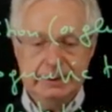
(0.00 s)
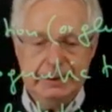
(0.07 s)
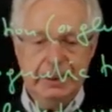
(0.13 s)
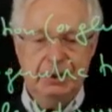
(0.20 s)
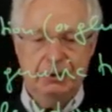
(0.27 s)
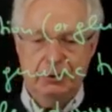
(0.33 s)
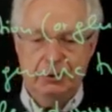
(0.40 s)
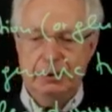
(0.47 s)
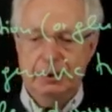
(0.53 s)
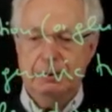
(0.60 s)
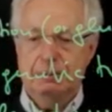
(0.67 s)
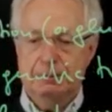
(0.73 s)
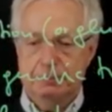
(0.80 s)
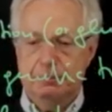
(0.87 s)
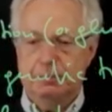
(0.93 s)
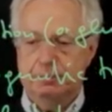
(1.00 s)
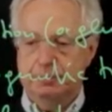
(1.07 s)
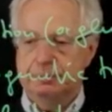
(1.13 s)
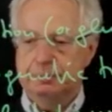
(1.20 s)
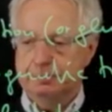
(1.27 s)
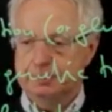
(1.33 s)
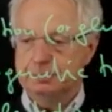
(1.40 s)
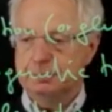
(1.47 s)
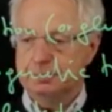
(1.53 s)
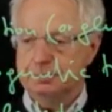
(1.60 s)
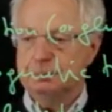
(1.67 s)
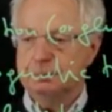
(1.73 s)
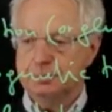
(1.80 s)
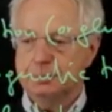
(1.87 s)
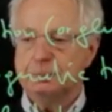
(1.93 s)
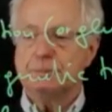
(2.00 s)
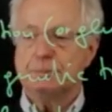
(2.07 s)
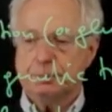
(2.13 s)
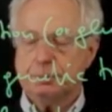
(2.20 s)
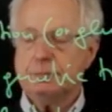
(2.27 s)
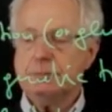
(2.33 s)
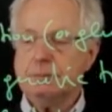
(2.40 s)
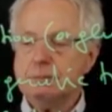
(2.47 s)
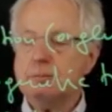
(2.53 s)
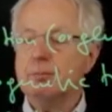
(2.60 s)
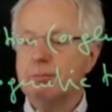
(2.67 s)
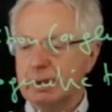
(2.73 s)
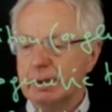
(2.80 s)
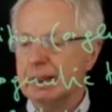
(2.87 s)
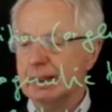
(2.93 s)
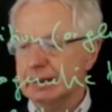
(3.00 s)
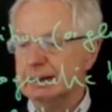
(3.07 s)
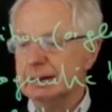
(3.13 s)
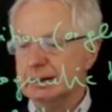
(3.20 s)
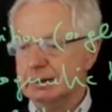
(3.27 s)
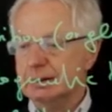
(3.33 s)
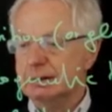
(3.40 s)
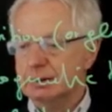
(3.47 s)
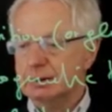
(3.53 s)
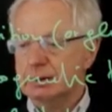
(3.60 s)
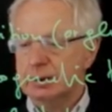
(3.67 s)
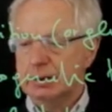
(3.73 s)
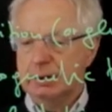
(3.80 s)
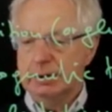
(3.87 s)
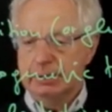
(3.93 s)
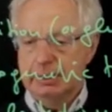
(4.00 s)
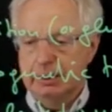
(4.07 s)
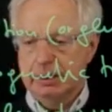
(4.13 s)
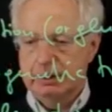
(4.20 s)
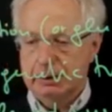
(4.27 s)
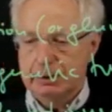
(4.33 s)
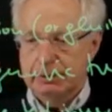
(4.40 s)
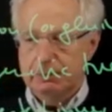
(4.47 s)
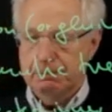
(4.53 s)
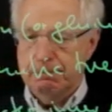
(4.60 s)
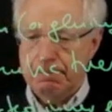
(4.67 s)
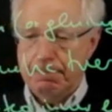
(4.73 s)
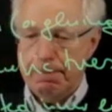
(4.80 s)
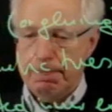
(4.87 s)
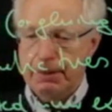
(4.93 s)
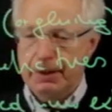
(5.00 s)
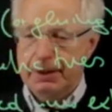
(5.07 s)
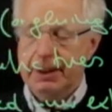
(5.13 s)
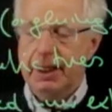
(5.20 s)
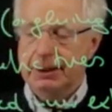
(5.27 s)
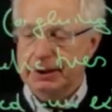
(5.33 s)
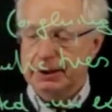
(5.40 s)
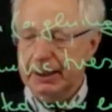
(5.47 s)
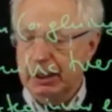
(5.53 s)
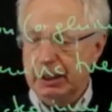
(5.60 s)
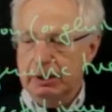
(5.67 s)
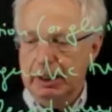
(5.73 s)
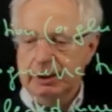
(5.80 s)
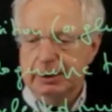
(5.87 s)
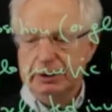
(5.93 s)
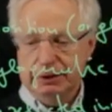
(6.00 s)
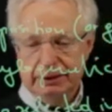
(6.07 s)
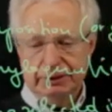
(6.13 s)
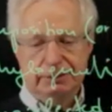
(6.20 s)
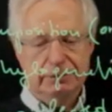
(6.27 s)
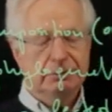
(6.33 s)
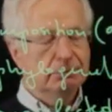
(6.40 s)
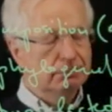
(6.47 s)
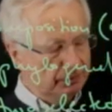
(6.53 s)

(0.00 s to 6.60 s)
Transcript: Yes. And that might present some problems. So maybe that's another reason why you don't do it. Yes, it's and I really